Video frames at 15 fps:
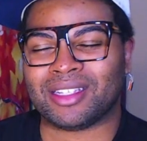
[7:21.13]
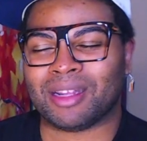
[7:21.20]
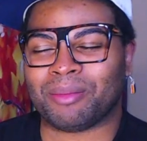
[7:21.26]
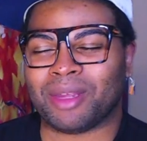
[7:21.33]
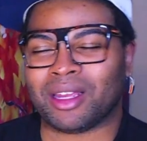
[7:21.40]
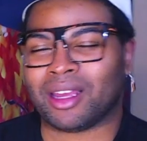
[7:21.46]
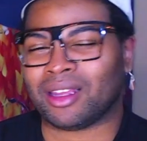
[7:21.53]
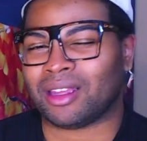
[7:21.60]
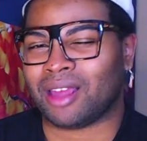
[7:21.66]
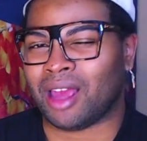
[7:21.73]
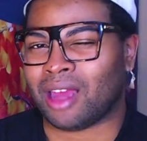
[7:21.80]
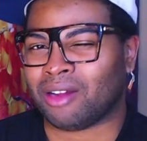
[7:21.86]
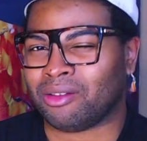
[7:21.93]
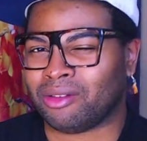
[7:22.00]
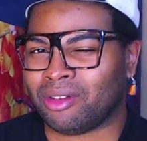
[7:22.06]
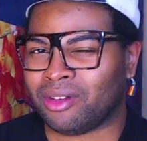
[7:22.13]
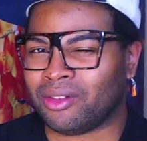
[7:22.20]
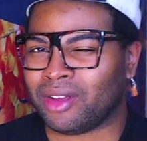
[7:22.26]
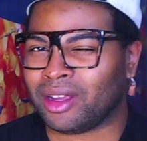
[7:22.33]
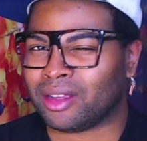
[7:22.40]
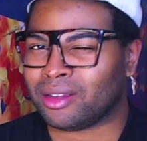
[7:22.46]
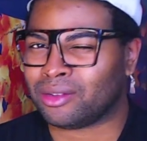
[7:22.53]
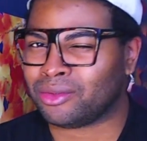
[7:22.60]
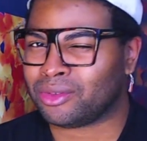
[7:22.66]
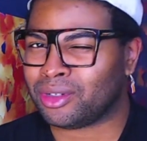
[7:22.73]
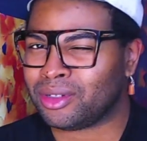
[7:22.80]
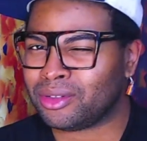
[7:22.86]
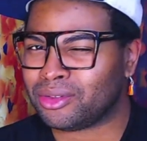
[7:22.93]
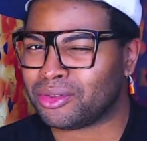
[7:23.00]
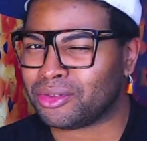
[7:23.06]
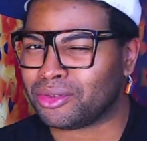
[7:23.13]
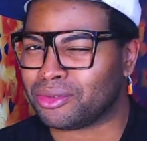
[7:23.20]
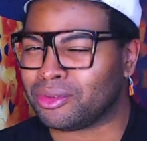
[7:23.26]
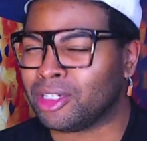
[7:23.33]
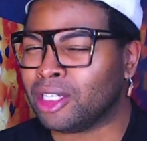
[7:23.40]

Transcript: I'm like, I don't know if I can trust you.